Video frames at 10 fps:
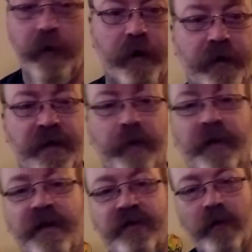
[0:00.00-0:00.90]
it's come in
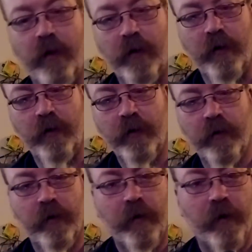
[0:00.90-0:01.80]
its little
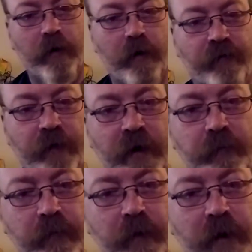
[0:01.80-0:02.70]
frame
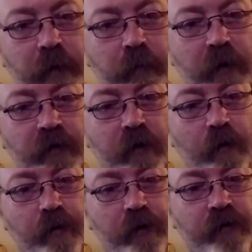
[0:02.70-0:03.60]
like most
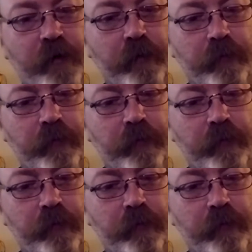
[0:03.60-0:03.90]
GoPros do.